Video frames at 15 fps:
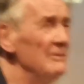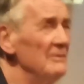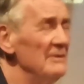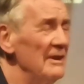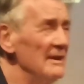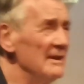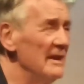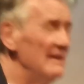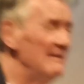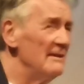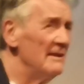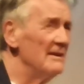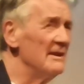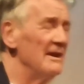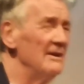we were saying, "Oh,
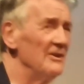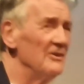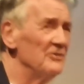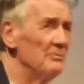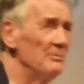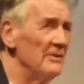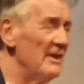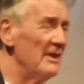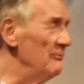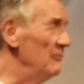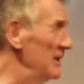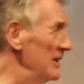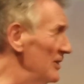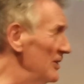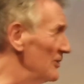lucky us!"
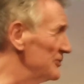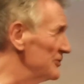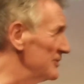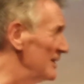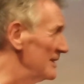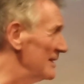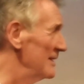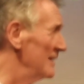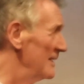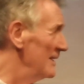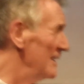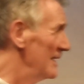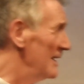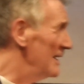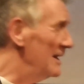But then we got
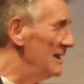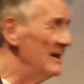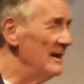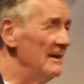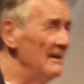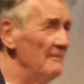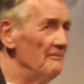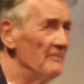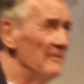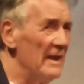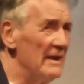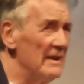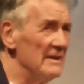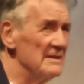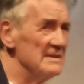stuck,
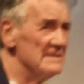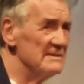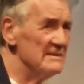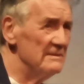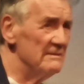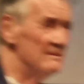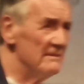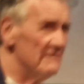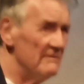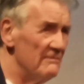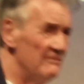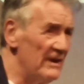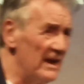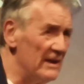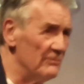and
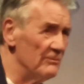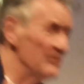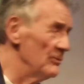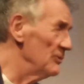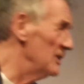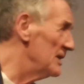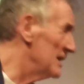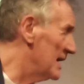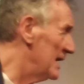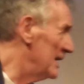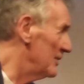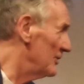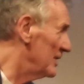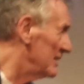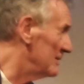a van with all
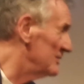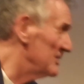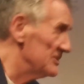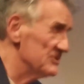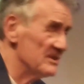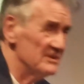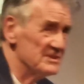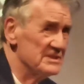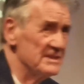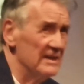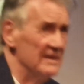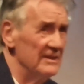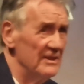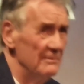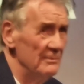our gear in just
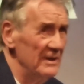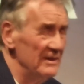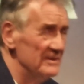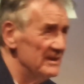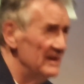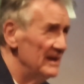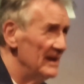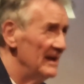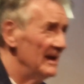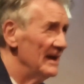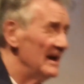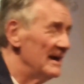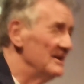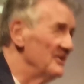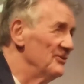got stuck in the mud.
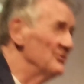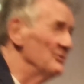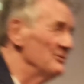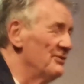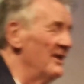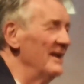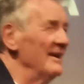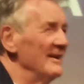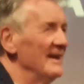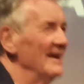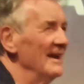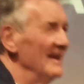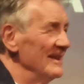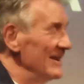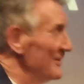And you saw,
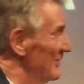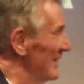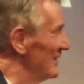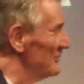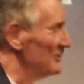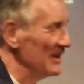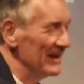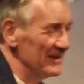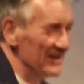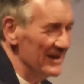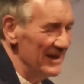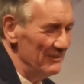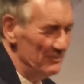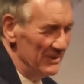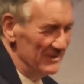I think there's a
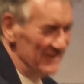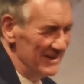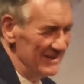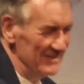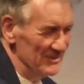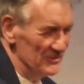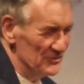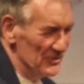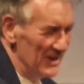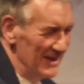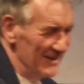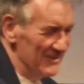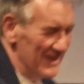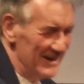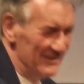little clip in
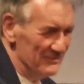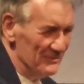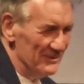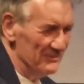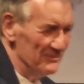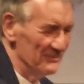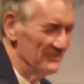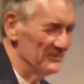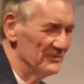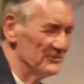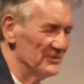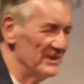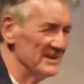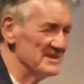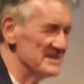the trailer there of
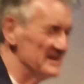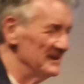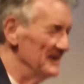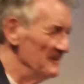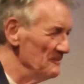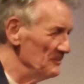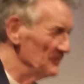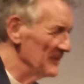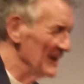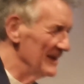us trying to